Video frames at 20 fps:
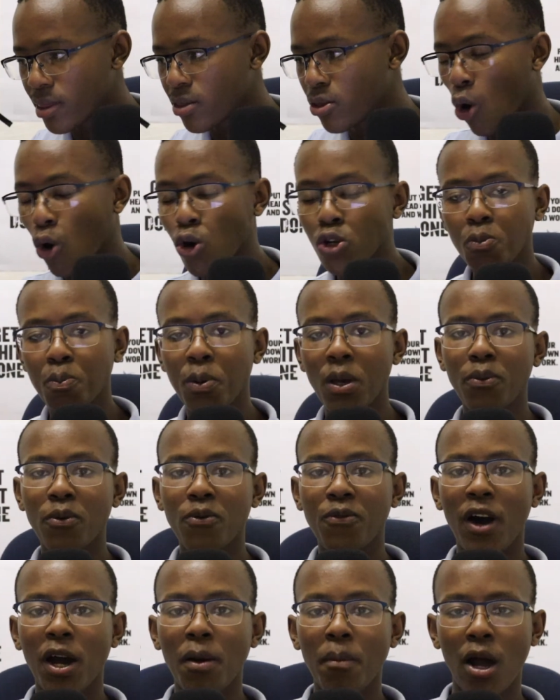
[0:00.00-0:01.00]
those people
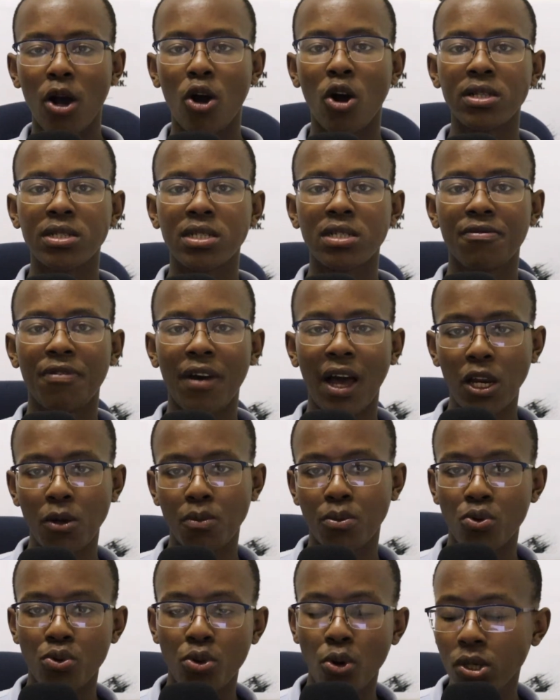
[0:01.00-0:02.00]
find my content
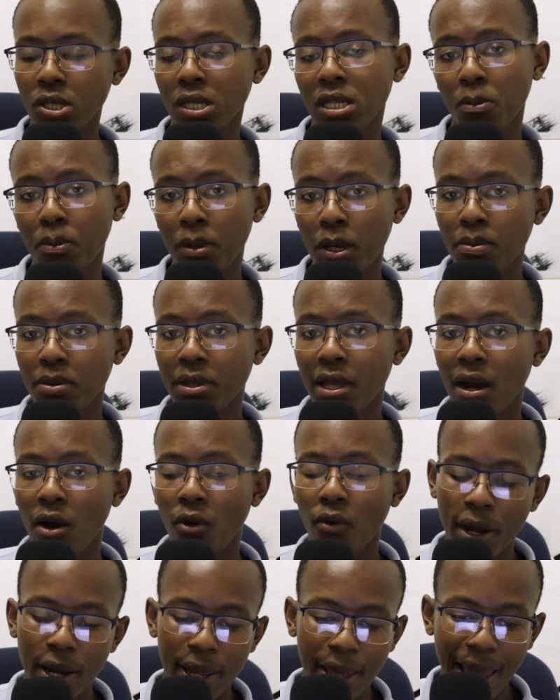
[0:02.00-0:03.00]
valuable. Those are the people that are
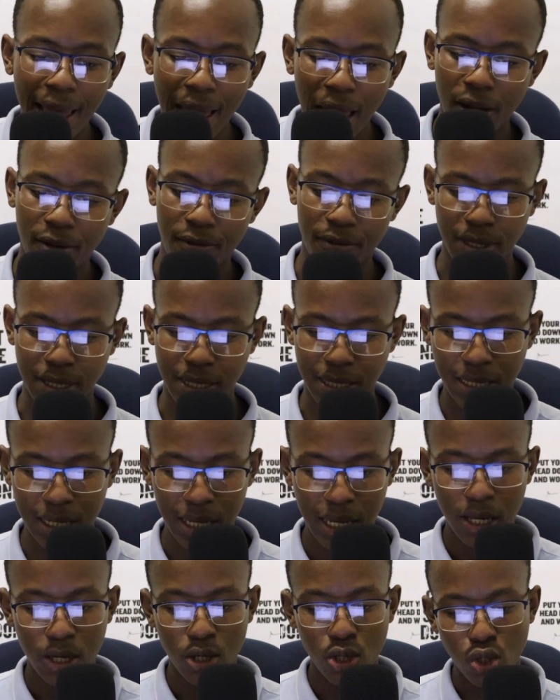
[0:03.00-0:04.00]
running adverts.
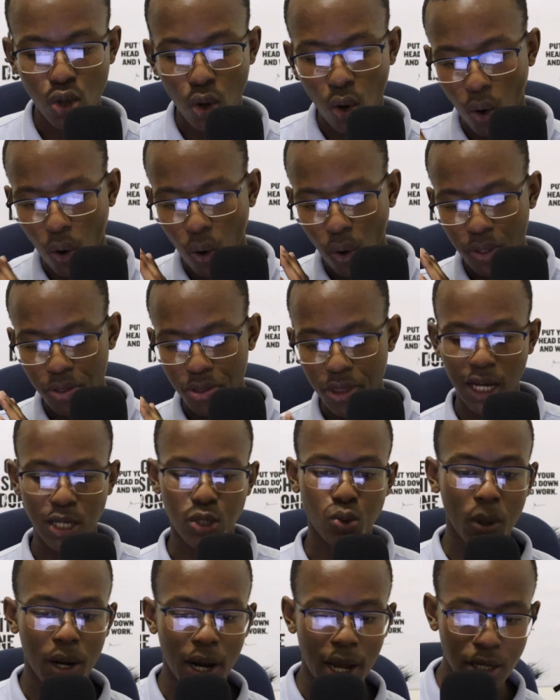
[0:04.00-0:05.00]
So
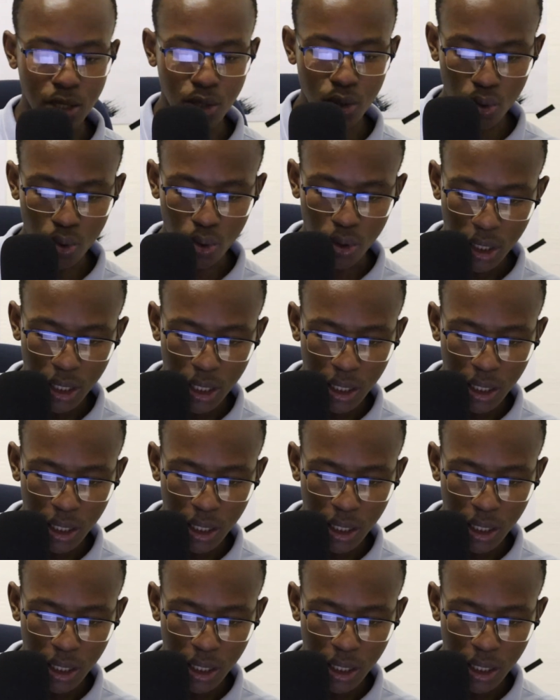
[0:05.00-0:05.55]
that's what I do.